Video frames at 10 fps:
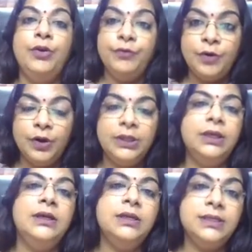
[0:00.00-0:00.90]
for
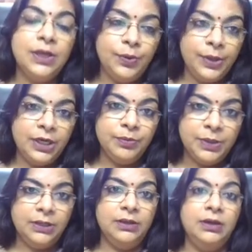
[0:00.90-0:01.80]
the surrogate
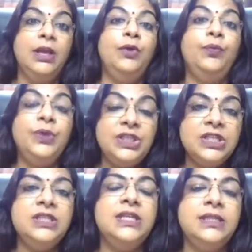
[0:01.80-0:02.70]
mother which
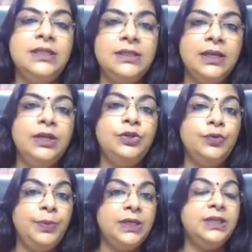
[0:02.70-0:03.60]
is necessary
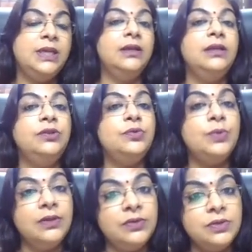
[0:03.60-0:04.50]
to be taken into
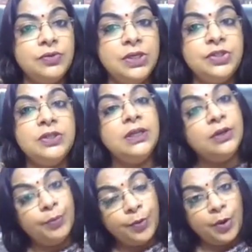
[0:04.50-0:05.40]
consideration
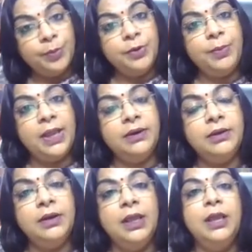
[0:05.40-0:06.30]
in a proper
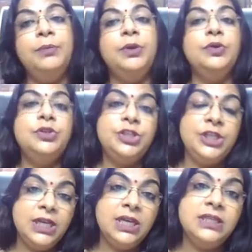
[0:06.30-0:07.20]
manner because
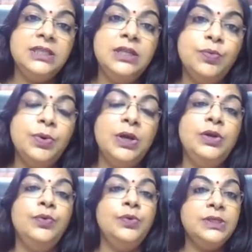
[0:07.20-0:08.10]
she is the
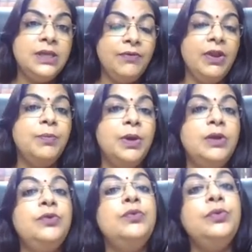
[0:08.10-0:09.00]
one who is giving
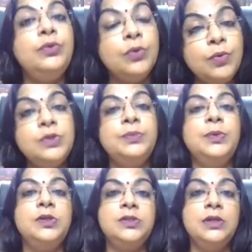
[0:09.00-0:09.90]
birth to those
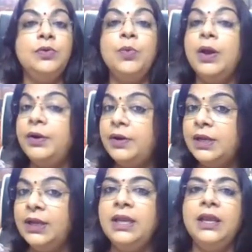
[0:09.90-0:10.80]
person who are
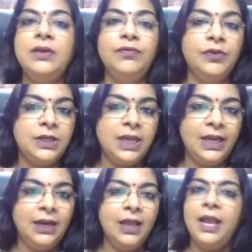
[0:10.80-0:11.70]
really
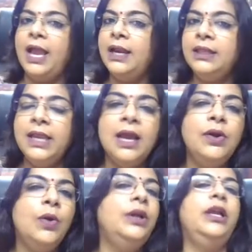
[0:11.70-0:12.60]
infertile and they
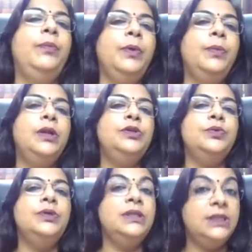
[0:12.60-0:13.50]
are not capable
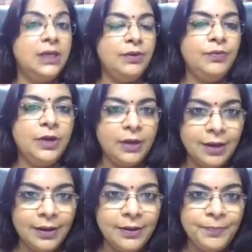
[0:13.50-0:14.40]
to deliver
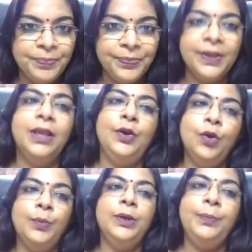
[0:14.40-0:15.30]
a
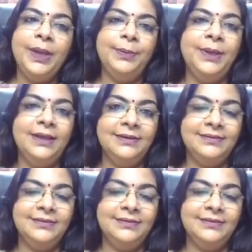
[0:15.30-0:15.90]
normal baby